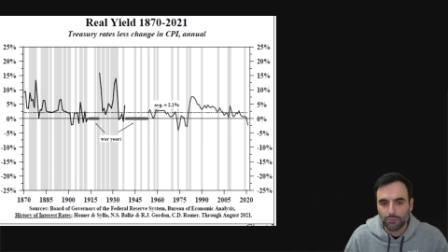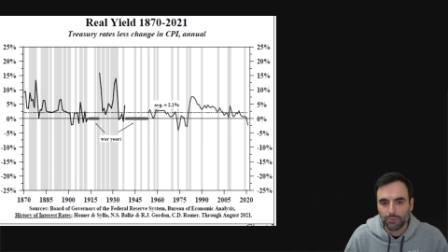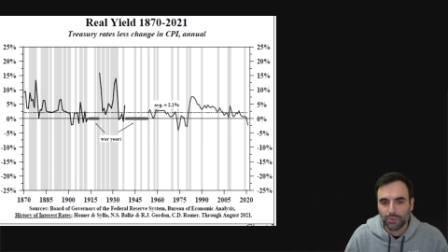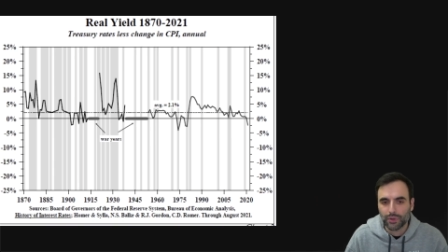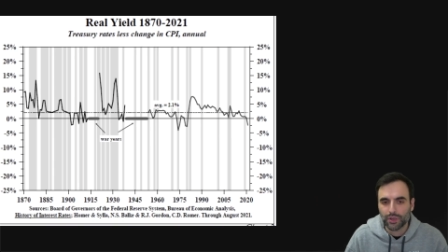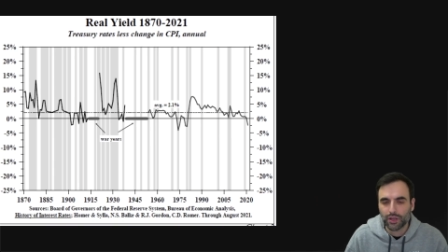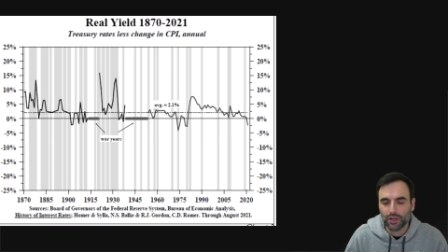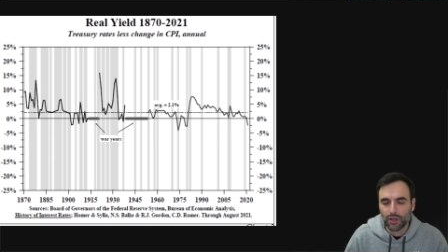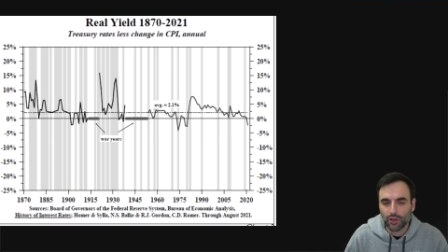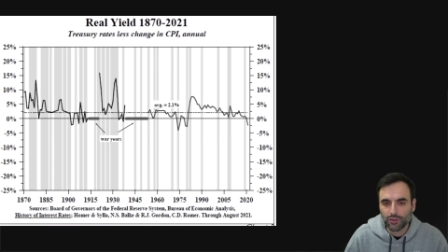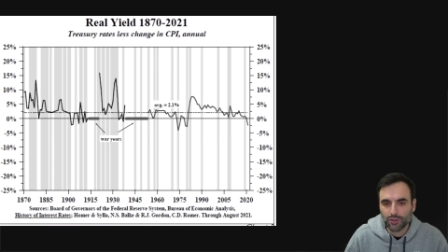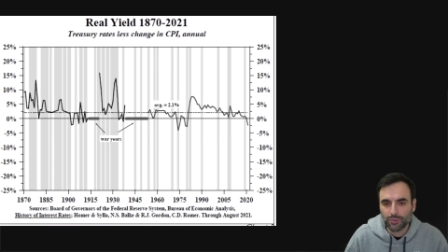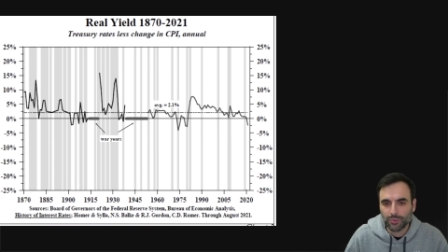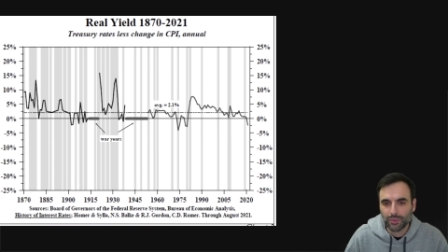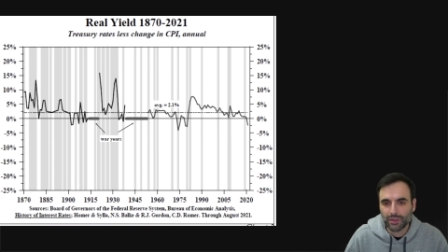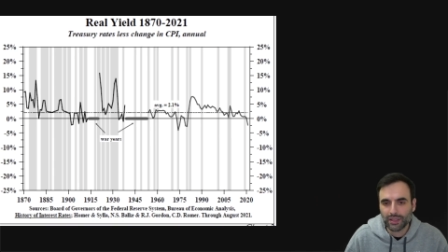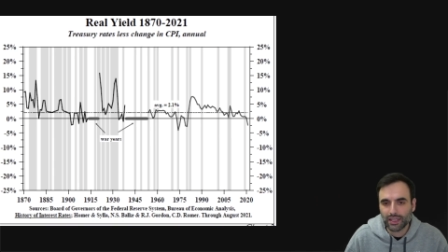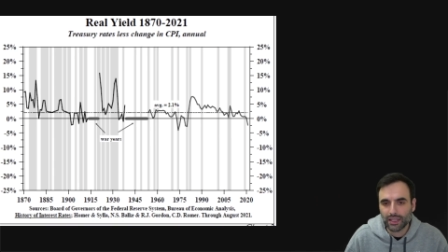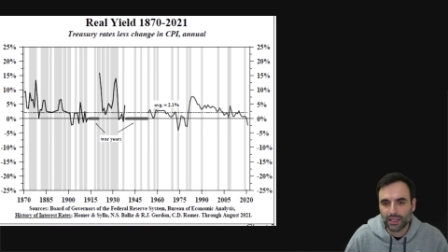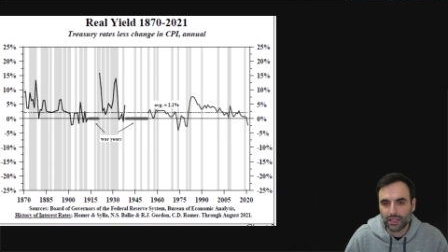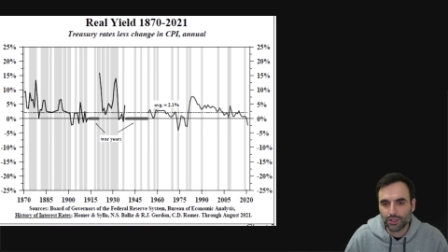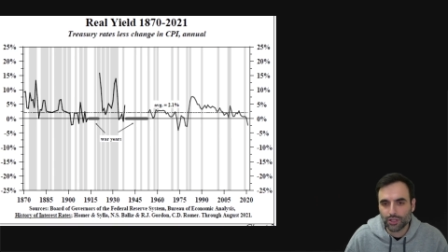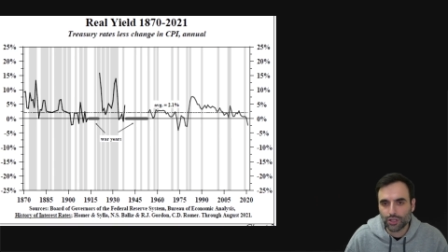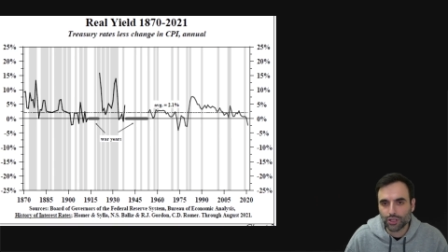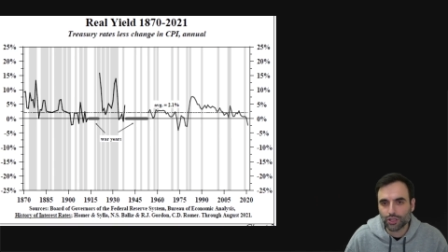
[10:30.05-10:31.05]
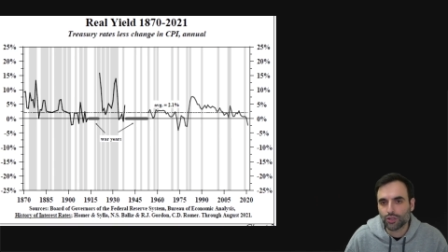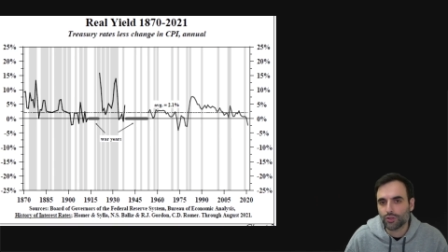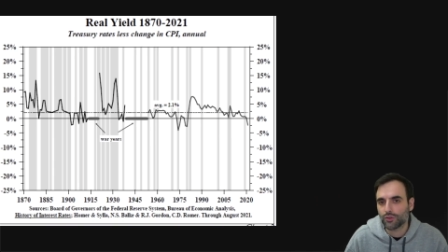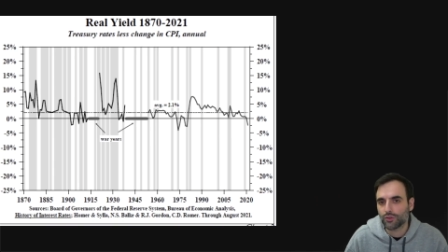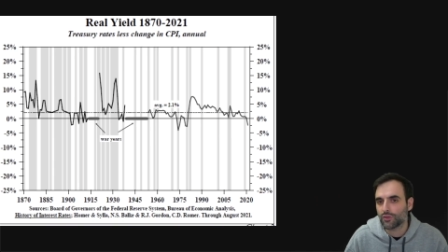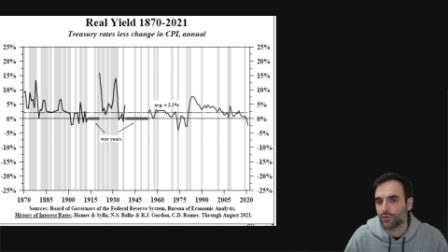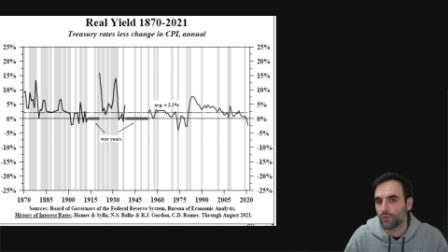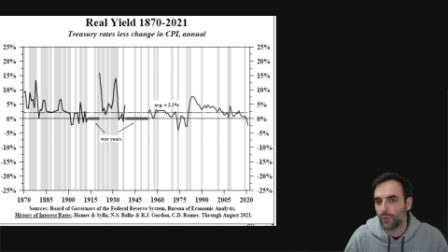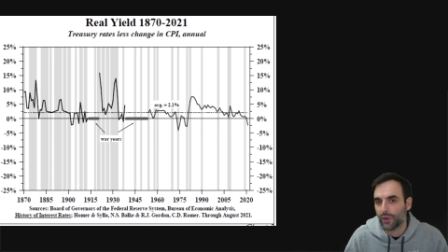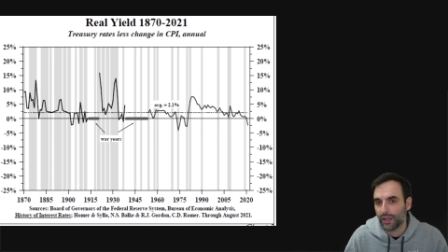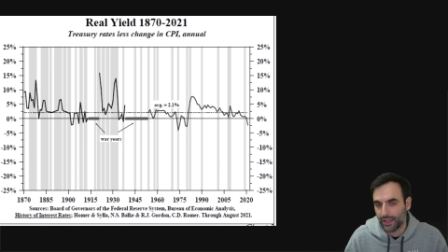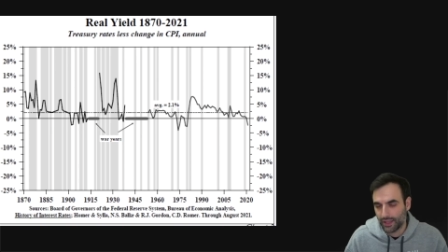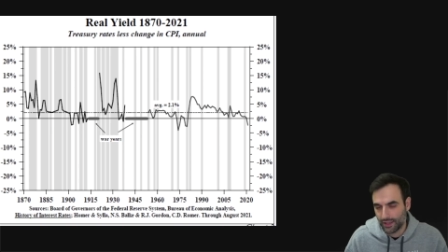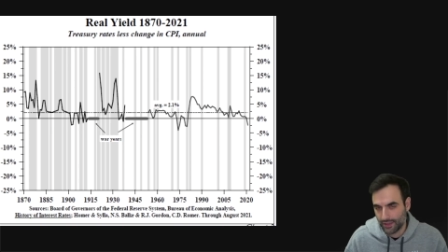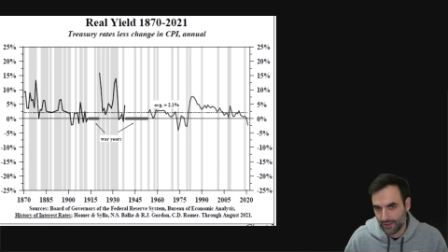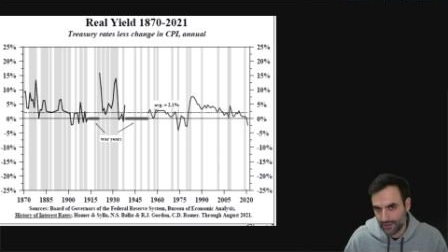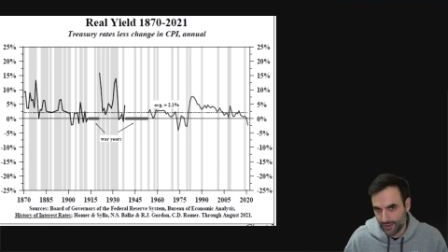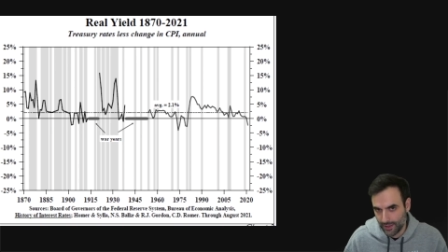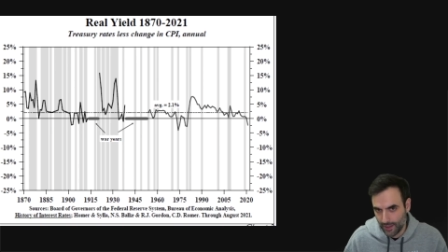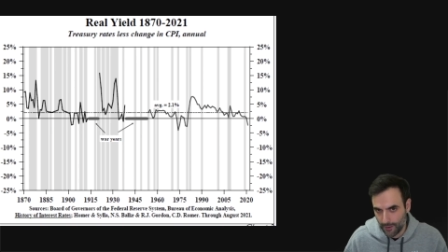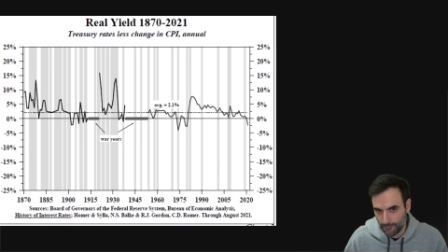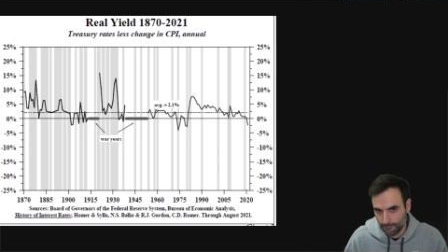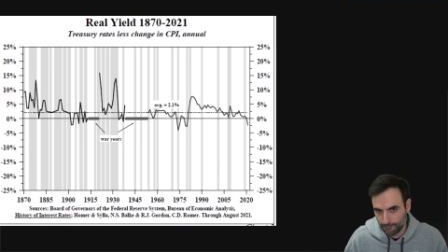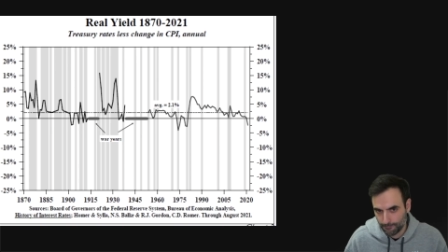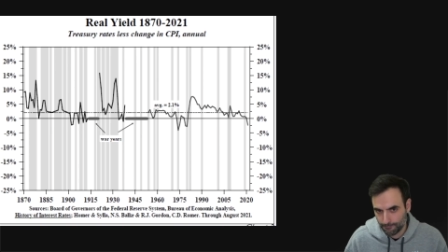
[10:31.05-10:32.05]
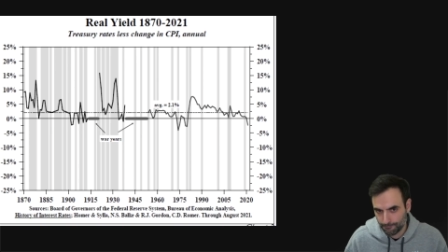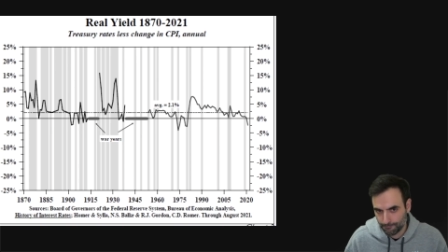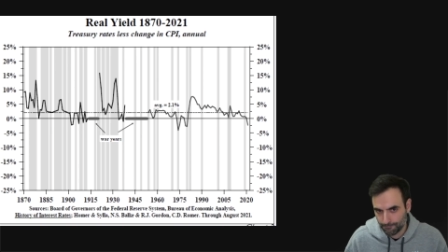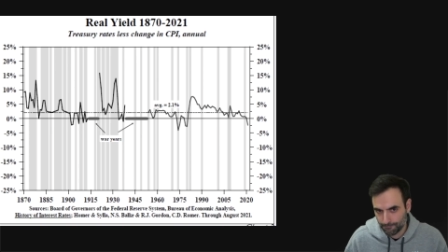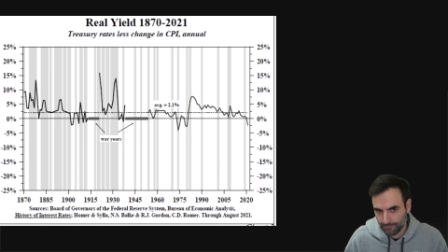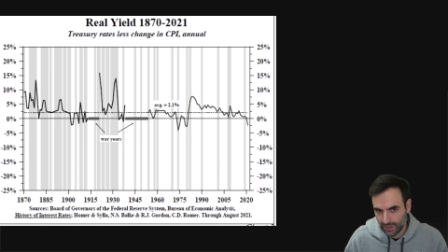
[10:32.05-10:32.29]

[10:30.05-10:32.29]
But ultimately, it just shows the weakness there.